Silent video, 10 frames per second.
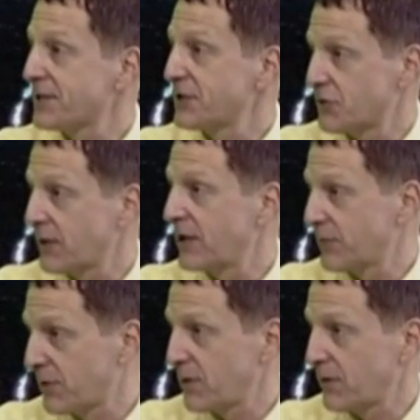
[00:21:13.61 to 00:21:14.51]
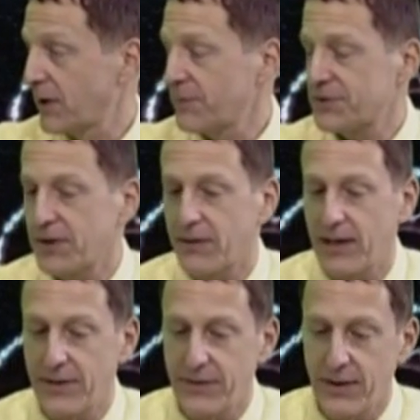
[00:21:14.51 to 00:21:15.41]
training programs that are
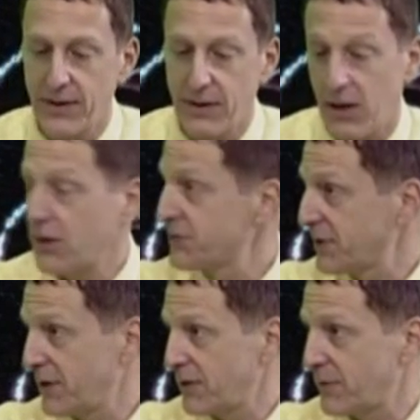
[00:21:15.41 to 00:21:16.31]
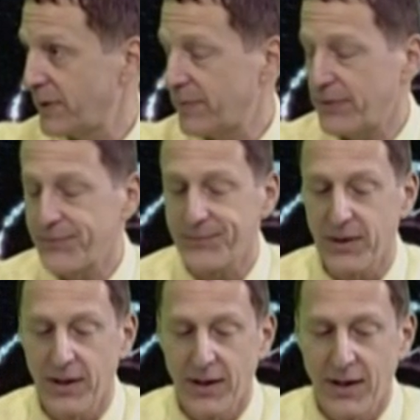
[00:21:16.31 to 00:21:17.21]
out there, ours and other people,
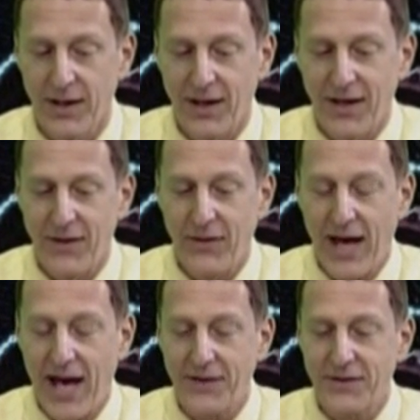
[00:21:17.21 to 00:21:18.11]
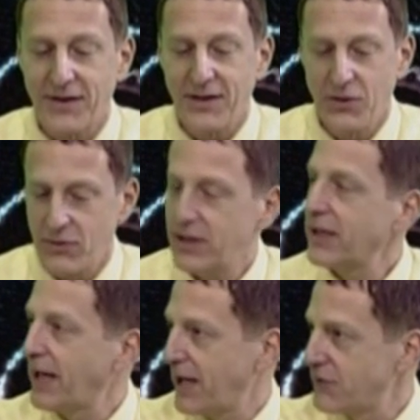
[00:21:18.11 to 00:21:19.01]
that you can
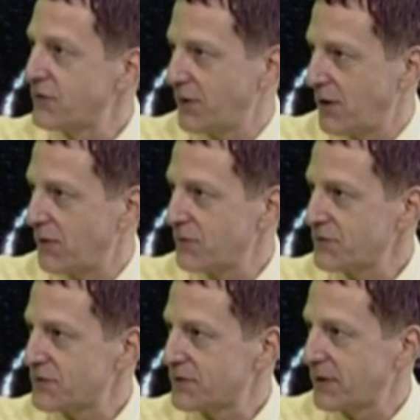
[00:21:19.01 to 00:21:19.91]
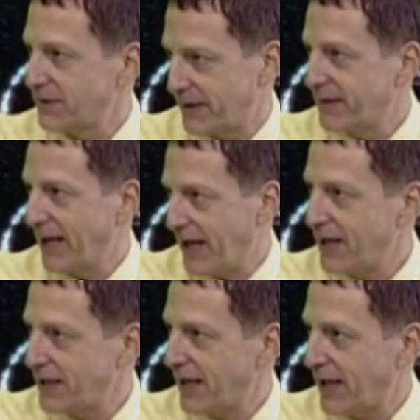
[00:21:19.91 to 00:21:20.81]
engage those, the A
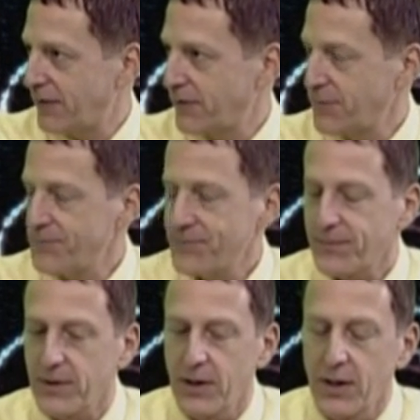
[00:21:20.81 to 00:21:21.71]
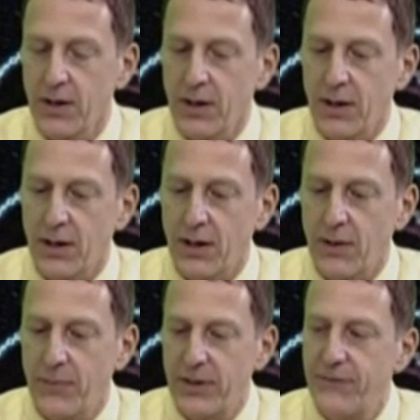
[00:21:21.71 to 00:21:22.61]
in ANTHEM,
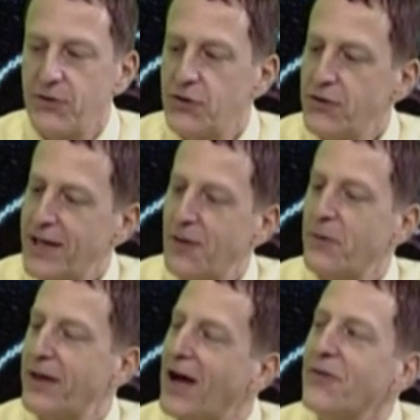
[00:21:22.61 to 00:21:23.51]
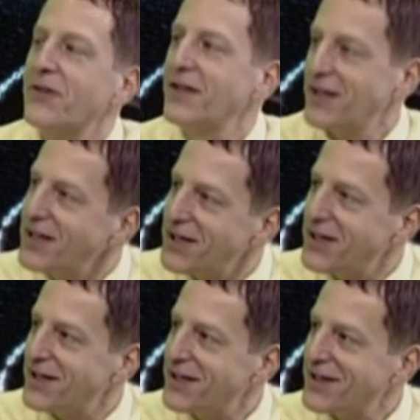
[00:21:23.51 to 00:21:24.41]
but if you do that without the
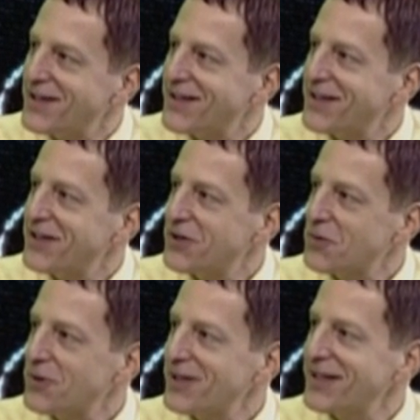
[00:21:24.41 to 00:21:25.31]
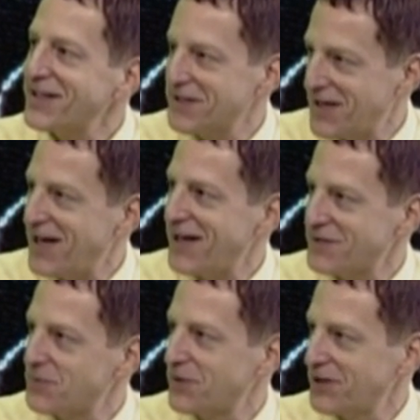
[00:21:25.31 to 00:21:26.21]
E, you're really
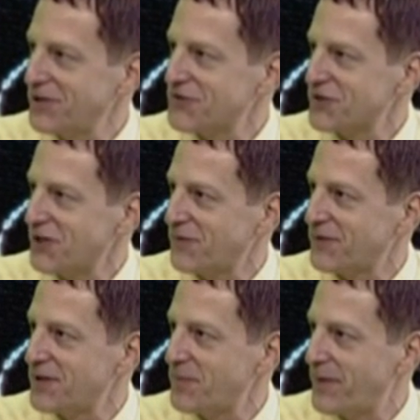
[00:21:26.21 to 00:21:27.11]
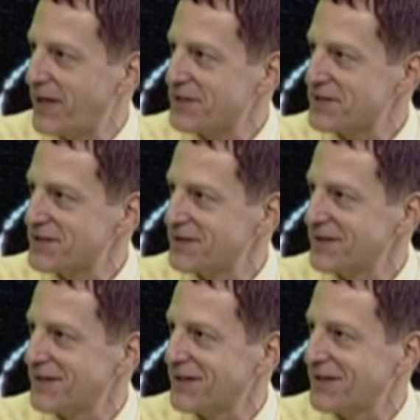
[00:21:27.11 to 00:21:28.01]
not putting yourself in the best
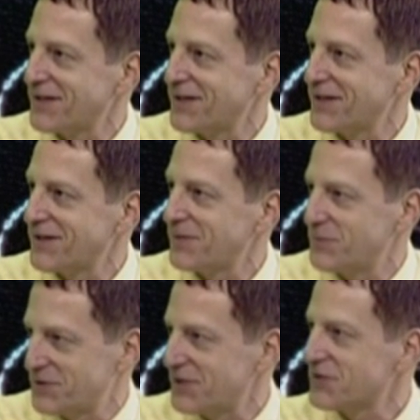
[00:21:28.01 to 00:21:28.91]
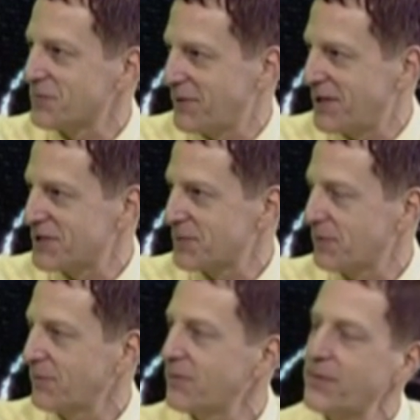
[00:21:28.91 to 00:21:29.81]
position possible.
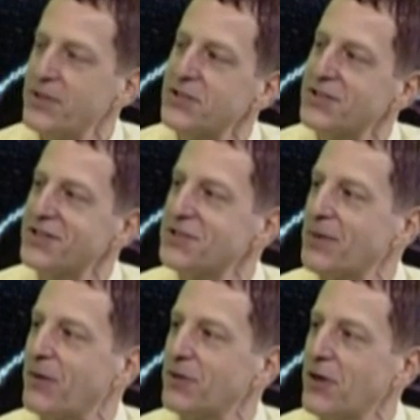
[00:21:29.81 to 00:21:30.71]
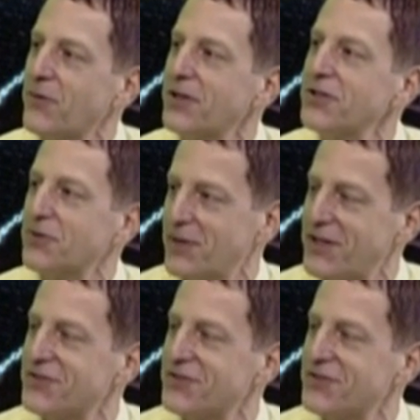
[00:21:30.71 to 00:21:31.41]
Remember, this is about lowering your risk.